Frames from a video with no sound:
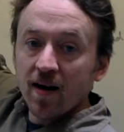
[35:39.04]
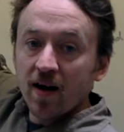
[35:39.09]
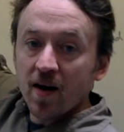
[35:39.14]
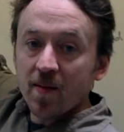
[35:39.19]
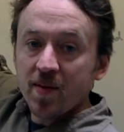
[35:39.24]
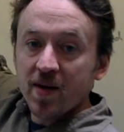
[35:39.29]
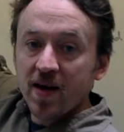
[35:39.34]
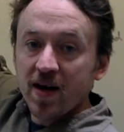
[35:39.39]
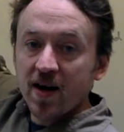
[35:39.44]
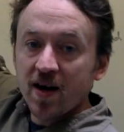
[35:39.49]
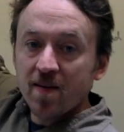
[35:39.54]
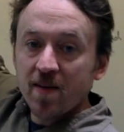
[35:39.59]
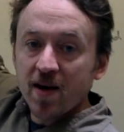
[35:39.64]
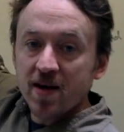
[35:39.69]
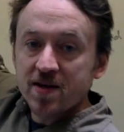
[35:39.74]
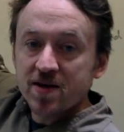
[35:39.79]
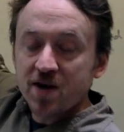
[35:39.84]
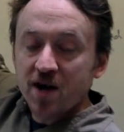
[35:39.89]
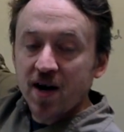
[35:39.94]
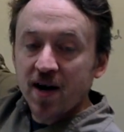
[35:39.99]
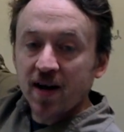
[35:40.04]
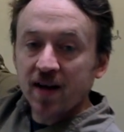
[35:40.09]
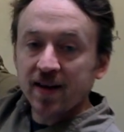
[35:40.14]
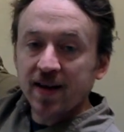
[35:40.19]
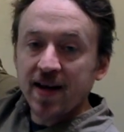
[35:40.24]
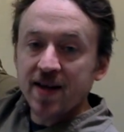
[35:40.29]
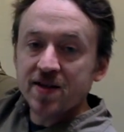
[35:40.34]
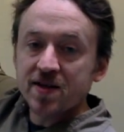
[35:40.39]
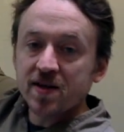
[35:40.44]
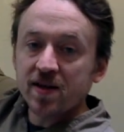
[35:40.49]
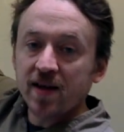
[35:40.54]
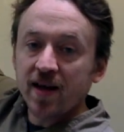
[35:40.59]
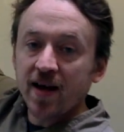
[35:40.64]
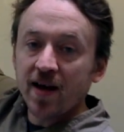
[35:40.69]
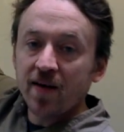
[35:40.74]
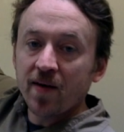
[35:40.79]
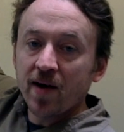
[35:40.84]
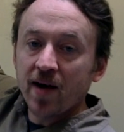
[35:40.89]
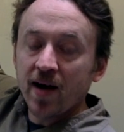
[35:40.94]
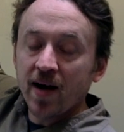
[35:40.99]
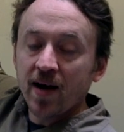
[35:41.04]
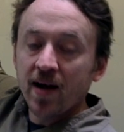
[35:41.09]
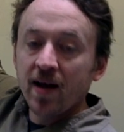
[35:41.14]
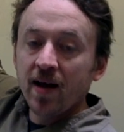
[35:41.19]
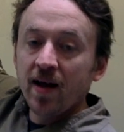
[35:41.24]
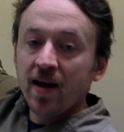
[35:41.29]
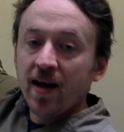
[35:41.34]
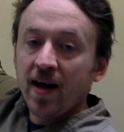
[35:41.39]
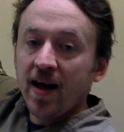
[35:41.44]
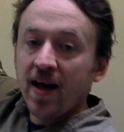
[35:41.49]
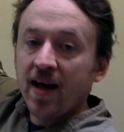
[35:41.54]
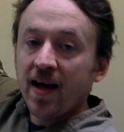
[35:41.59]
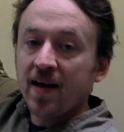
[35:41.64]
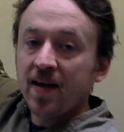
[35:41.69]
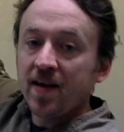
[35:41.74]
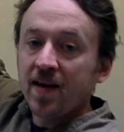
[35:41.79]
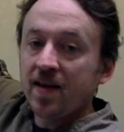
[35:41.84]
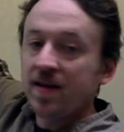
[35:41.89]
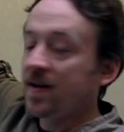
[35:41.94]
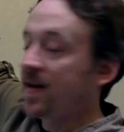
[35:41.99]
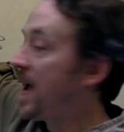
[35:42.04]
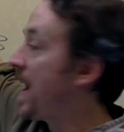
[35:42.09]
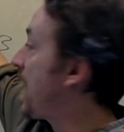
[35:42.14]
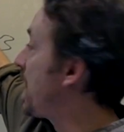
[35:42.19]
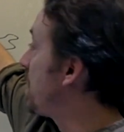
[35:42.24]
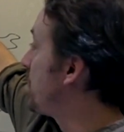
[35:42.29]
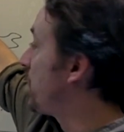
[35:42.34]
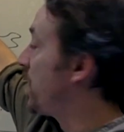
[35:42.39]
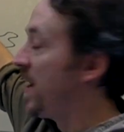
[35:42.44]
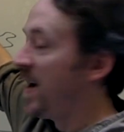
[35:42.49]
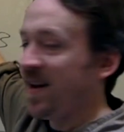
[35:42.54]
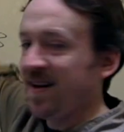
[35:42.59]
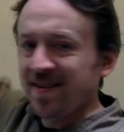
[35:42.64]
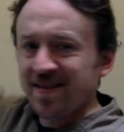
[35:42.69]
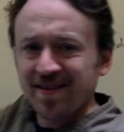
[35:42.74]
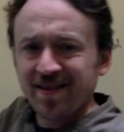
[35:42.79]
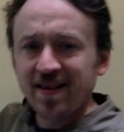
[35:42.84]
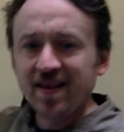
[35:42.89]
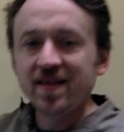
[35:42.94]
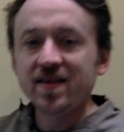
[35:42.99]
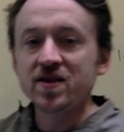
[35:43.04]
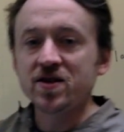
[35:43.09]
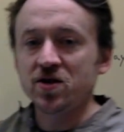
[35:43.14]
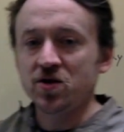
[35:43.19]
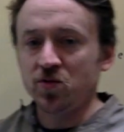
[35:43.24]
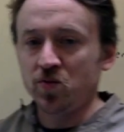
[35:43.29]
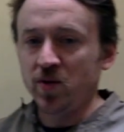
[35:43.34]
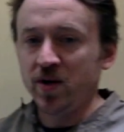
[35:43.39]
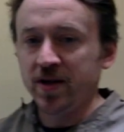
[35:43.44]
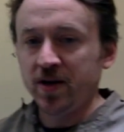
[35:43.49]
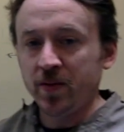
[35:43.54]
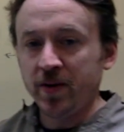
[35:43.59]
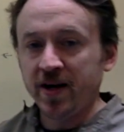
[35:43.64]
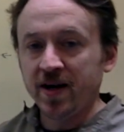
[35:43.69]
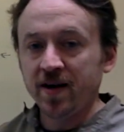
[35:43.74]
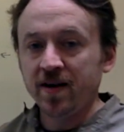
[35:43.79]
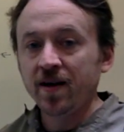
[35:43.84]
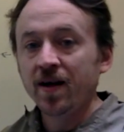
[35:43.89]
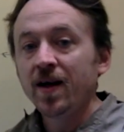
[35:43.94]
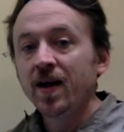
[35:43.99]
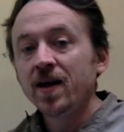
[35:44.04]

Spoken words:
up here by shining a laser light ray, and then they'll calibrate it, and this is really weird.